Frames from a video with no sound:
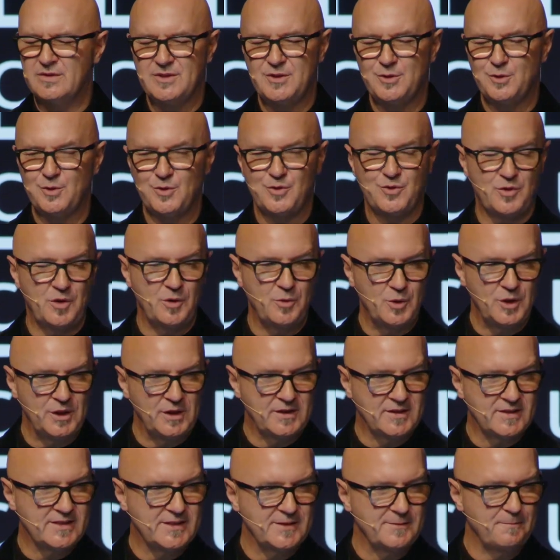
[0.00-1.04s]
2 or 3
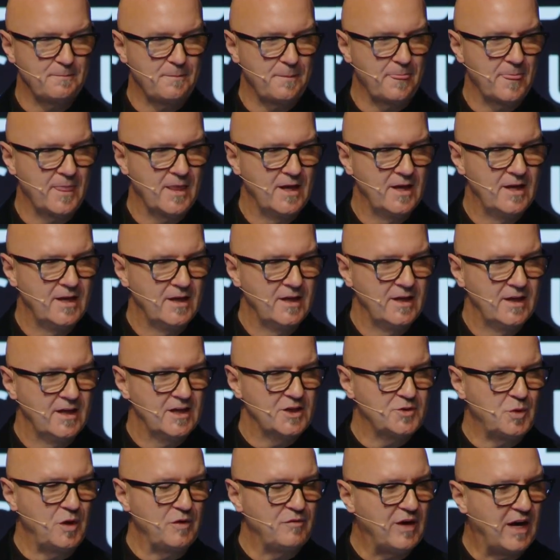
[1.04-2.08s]
weeks
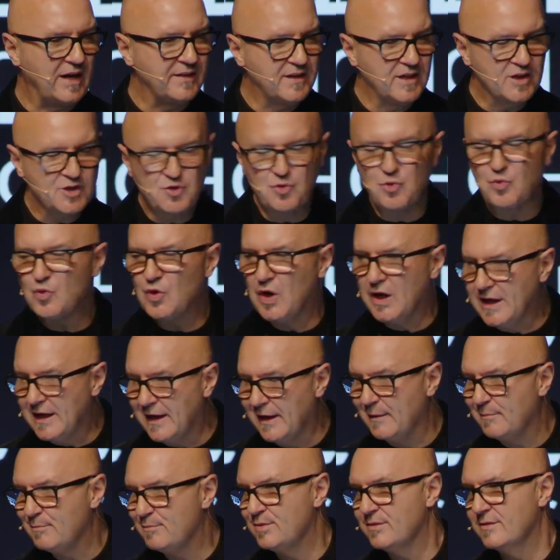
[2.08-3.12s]
as we've had this run
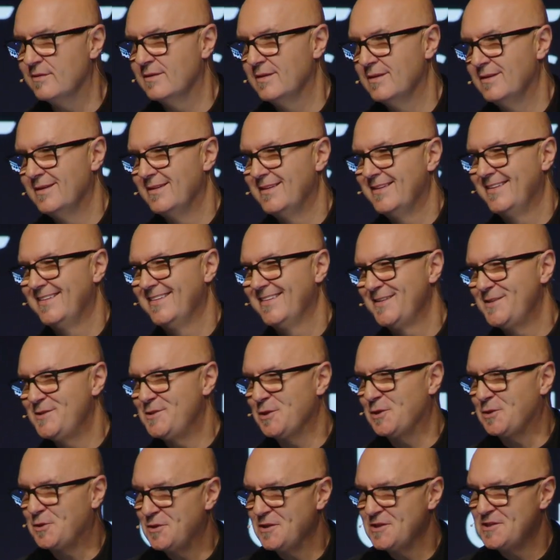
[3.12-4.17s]
up
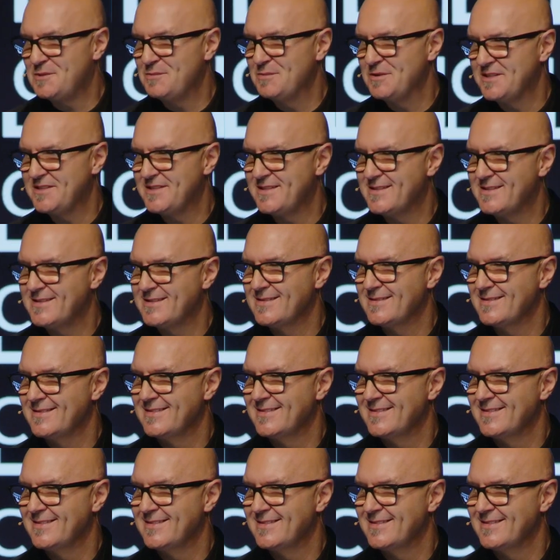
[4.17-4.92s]
to Christmas.